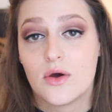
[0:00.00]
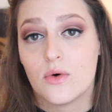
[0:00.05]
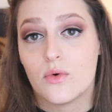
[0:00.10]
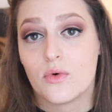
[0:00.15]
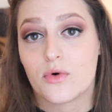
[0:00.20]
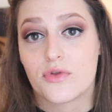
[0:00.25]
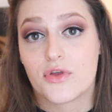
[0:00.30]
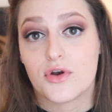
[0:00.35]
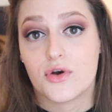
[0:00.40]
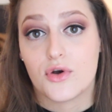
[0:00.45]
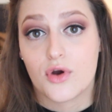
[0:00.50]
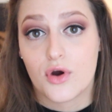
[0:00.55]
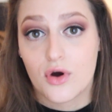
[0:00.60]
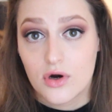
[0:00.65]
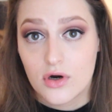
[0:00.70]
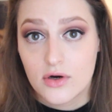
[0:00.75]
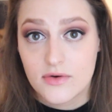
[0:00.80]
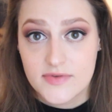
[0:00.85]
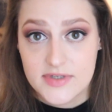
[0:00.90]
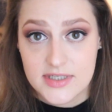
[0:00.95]
or the
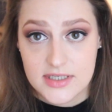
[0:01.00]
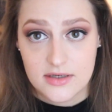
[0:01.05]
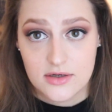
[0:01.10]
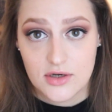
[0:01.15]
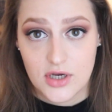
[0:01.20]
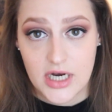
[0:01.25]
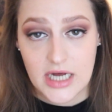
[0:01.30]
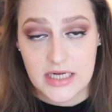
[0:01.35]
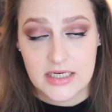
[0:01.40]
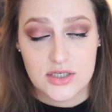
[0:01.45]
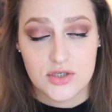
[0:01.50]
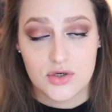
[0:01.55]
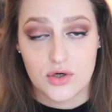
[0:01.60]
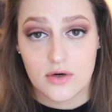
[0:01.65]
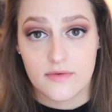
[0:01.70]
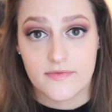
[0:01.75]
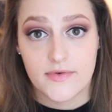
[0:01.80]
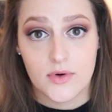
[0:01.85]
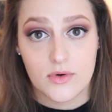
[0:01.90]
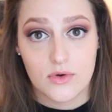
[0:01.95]
nerves connected to
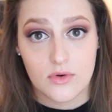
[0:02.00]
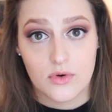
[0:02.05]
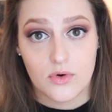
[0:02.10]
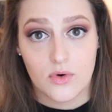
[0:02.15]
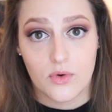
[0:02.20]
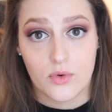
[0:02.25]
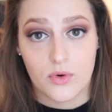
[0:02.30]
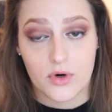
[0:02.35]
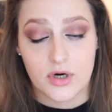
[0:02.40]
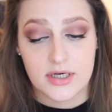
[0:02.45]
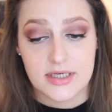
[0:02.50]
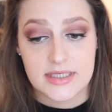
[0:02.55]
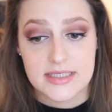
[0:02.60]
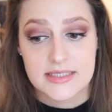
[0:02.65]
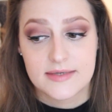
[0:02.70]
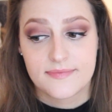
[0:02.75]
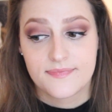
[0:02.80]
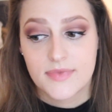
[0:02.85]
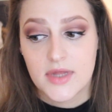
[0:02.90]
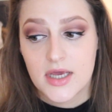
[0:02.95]
your vocal
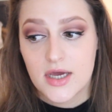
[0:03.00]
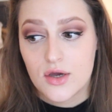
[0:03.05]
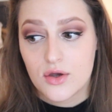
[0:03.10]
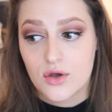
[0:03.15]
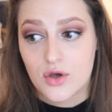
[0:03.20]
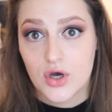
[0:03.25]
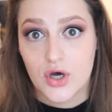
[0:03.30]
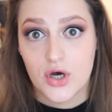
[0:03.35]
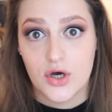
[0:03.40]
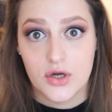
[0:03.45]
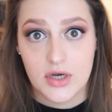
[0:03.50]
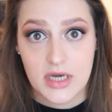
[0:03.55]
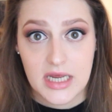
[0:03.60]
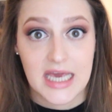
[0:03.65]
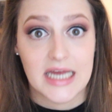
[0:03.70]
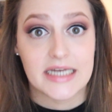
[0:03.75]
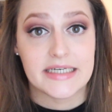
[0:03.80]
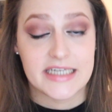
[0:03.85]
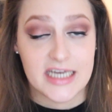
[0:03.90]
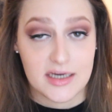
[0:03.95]
cords could
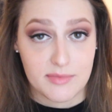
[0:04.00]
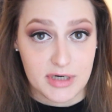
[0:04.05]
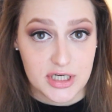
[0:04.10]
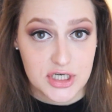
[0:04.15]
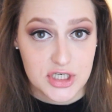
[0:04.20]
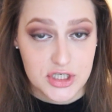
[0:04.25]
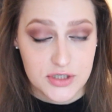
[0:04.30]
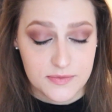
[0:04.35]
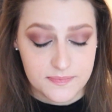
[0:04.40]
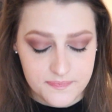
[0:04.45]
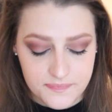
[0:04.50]
get damaged,